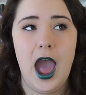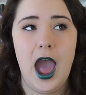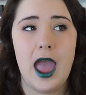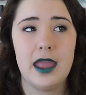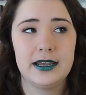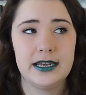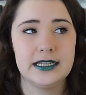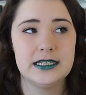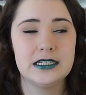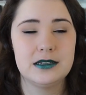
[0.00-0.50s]

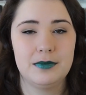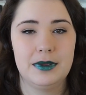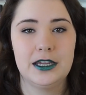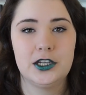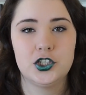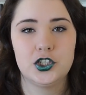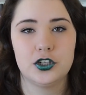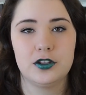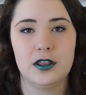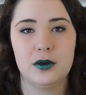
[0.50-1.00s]
I need to
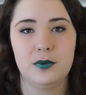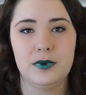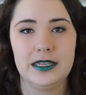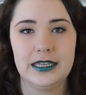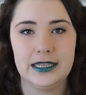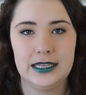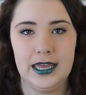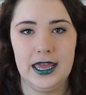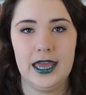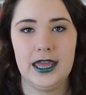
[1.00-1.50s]
make sure that
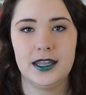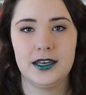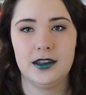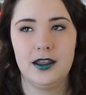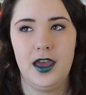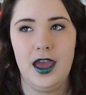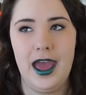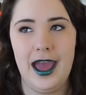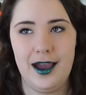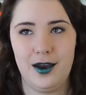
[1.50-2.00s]
we
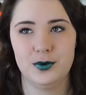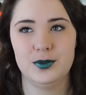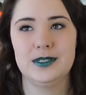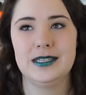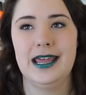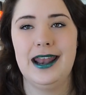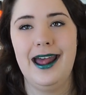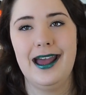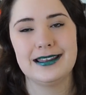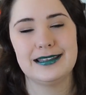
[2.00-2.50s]
get a
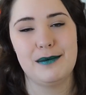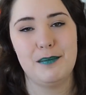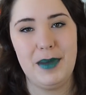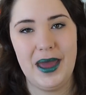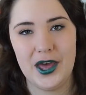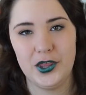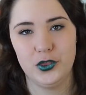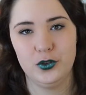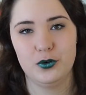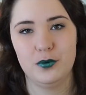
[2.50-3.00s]
house that has a
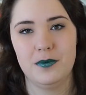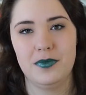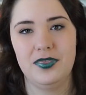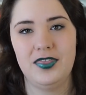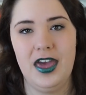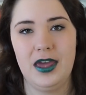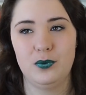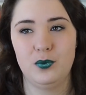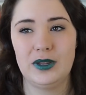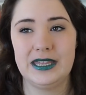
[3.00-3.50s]

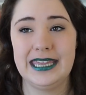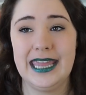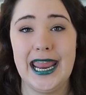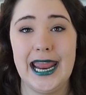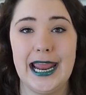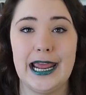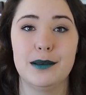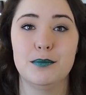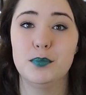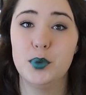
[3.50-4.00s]
bathroom that we
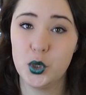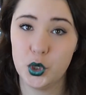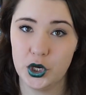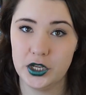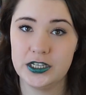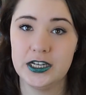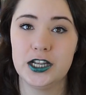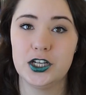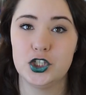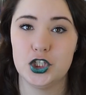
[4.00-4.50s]
can
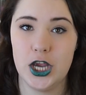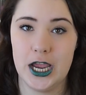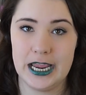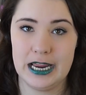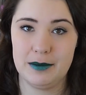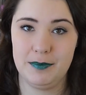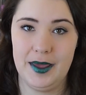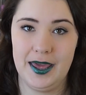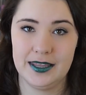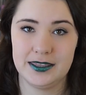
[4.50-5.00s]
put a
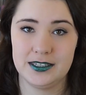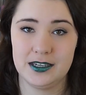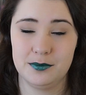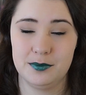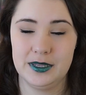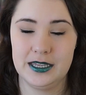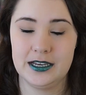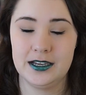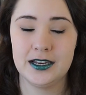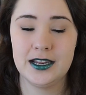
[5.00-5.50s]
giant
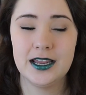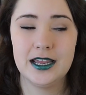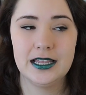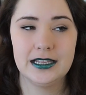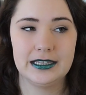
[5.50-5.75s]
bathtub in.